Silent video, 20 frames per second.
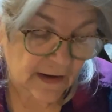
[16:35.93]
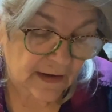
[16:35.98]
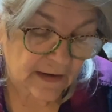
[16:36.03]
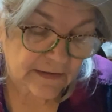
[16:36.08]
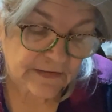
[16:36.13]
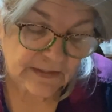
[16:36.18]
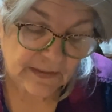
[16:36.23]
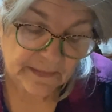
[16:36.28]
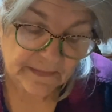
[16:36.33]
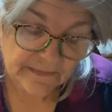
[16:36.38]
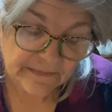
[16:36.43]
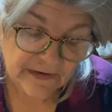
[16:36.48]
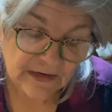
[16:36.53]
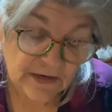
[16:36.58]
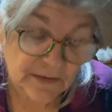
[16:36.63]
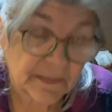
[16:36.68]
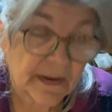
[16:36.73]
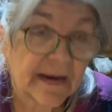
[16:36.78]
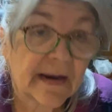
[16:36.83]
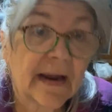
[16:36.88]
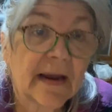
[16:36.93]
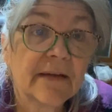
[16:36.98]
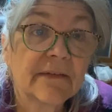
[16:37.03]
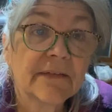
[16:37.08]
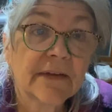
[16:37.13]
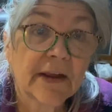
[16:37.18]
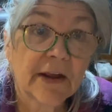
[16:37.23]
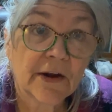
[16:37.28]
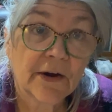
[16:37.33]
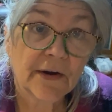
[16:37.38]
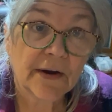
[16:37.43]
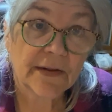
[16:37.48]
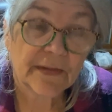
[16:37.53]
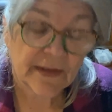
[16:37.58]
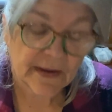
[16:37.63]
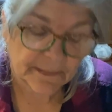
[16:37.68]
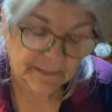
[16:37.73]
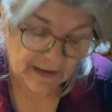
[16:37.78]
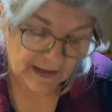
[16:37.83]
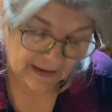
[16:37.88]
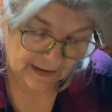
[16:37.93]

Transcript: some of you may not even care anything about